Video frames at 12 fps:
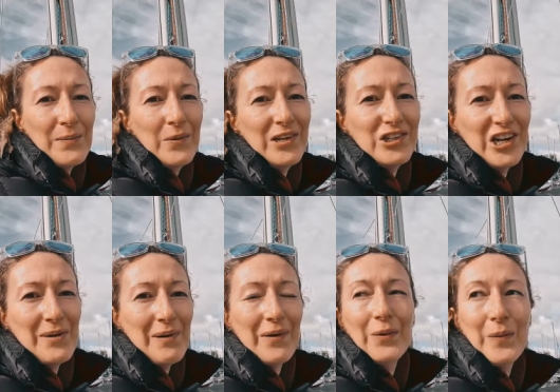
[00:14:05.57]
I'm whinging
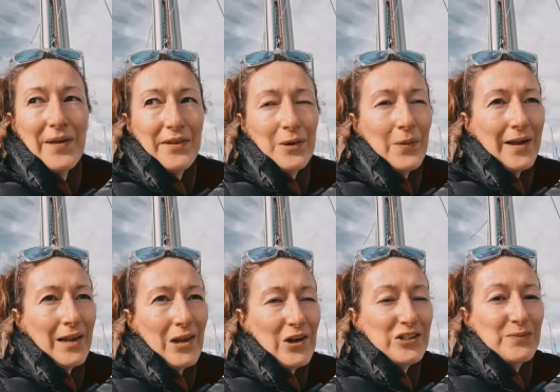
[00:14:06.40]
about the weather quite
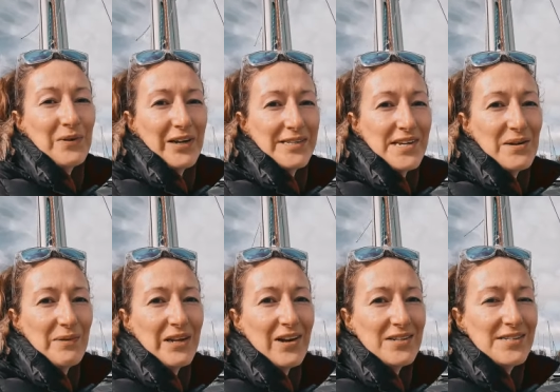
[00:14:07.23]
a lot but it's going to
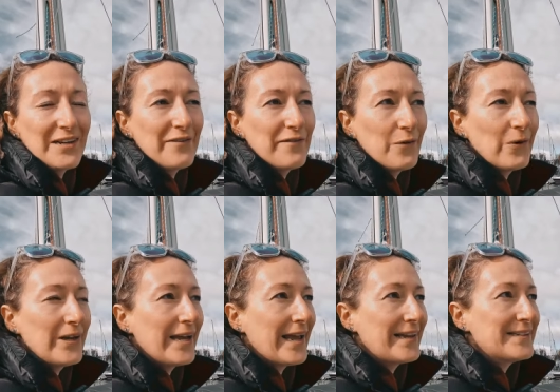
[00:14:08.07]
be gusting 40
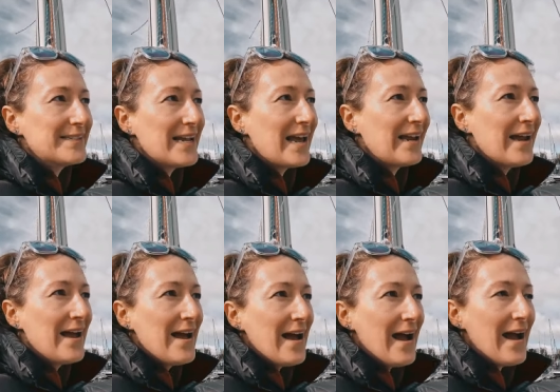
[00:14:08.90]
again today
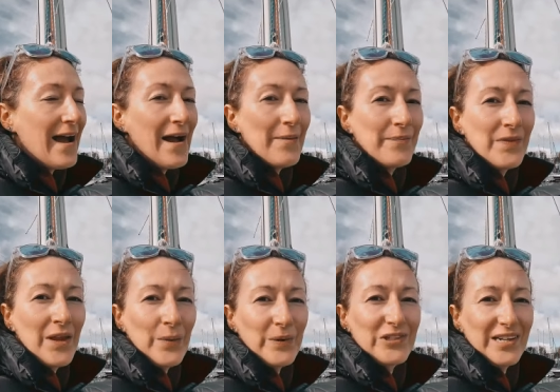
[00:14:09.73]
um,
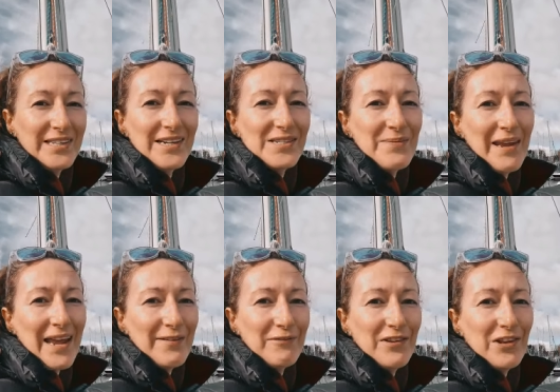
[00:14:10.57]
which it does make
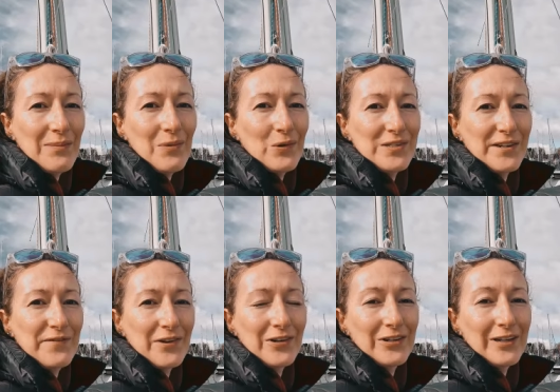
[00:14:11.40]
everything more
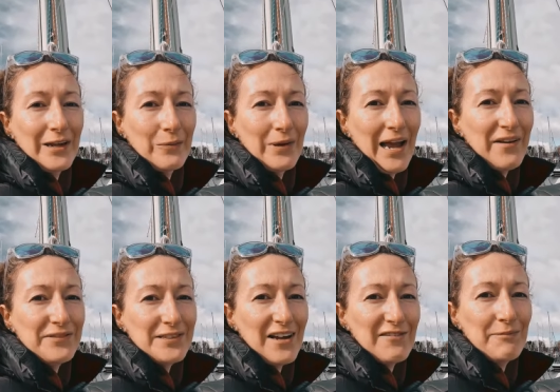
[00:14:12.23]
difficult. Like we have
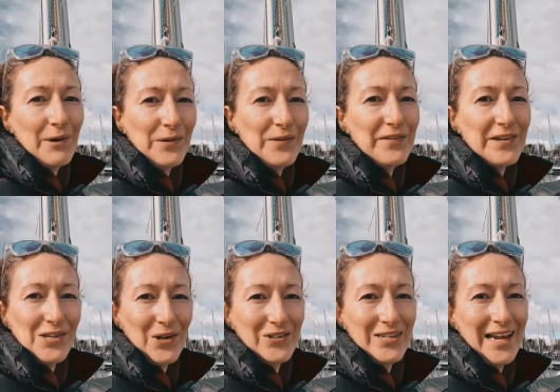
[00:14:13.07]
to have both of us
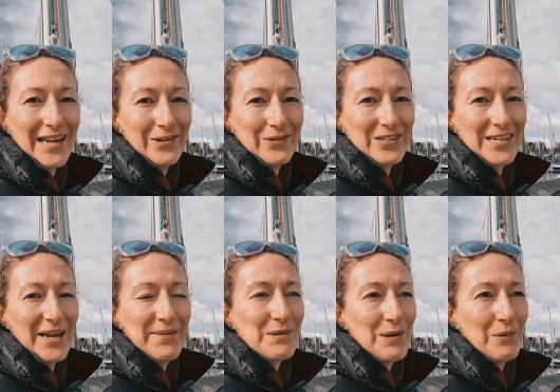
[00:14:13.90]
on deck at all
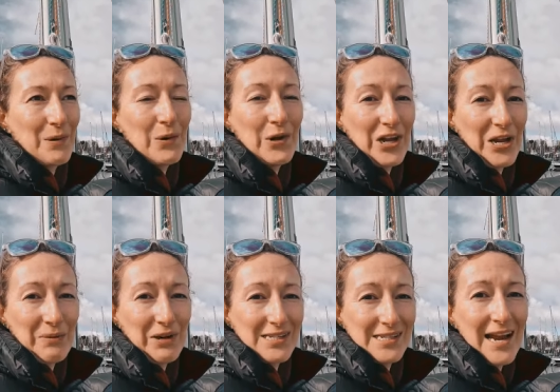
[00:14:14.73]
times when we're working
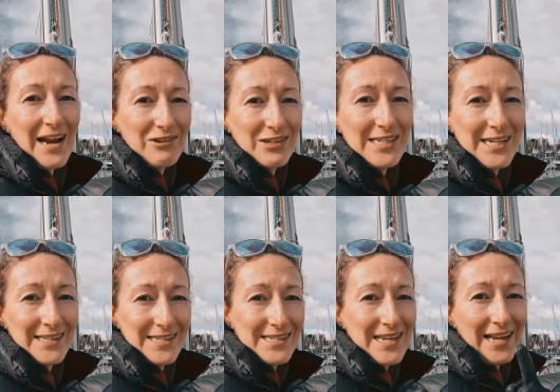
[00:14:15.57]
because guaranteed
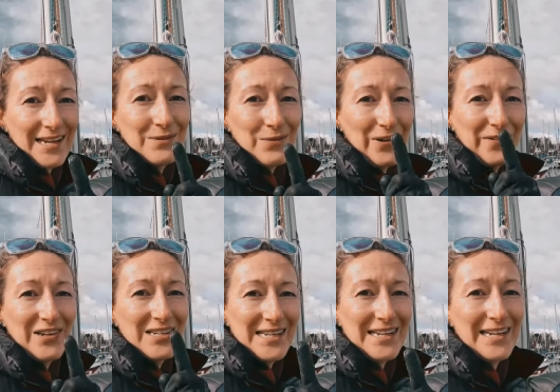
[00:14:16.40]
the second one of
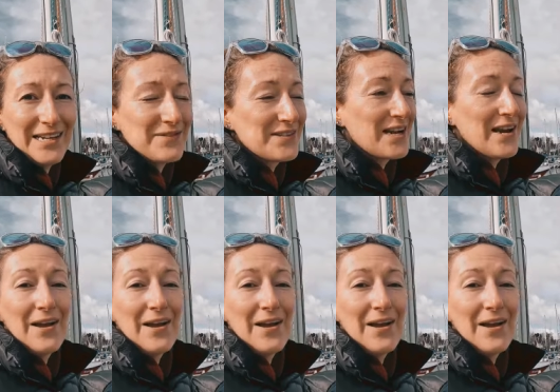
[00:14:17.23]
us leaves,